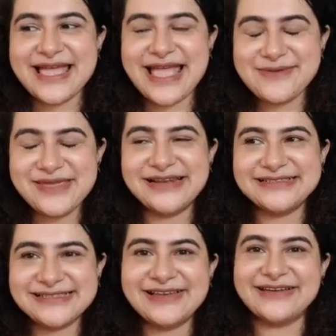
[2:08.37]
I mean,
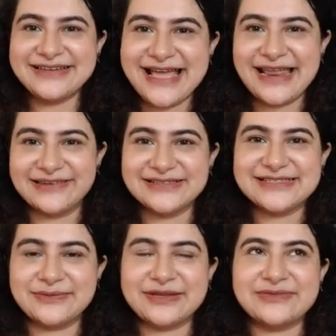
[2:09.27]
it's a lot to handle
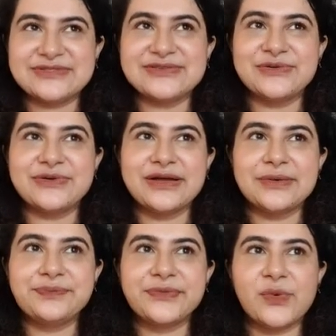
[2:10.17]
sometimes. So
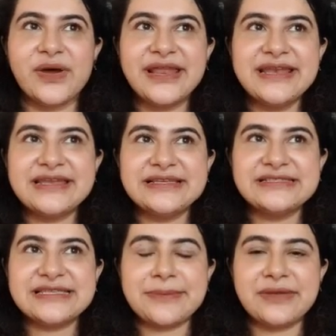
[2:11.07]
what I did
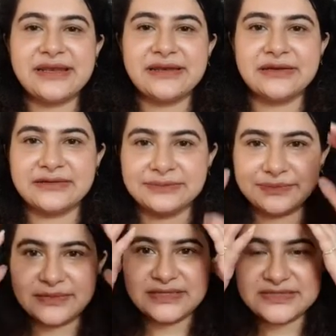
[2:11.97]
is,
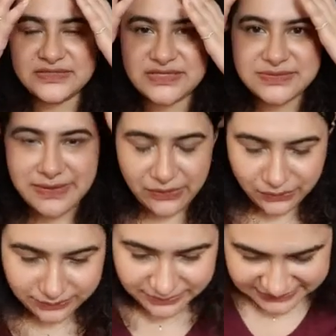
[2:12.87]
this is just my
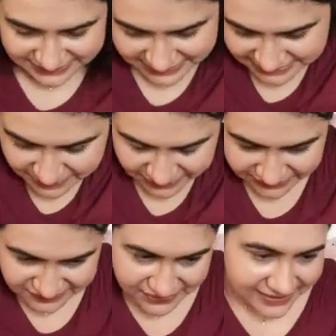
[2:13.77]
own personal
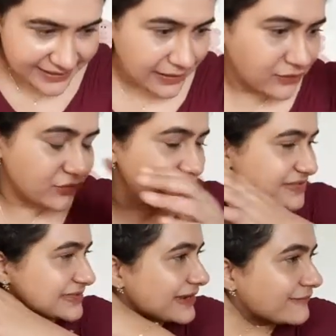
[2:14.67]
experience, right? I downloaded
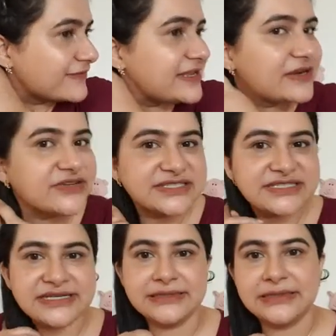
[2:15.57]
this lovely
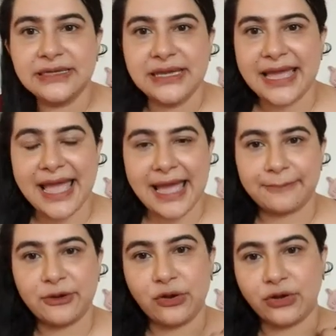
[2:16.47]
Christian
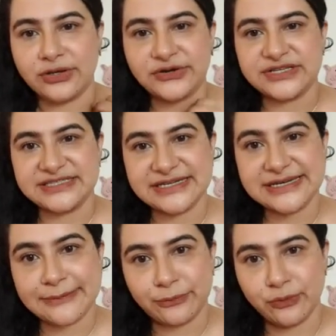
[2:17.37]
app called Christian
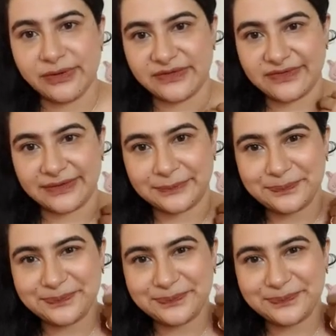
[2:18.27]
Hypnobirthing.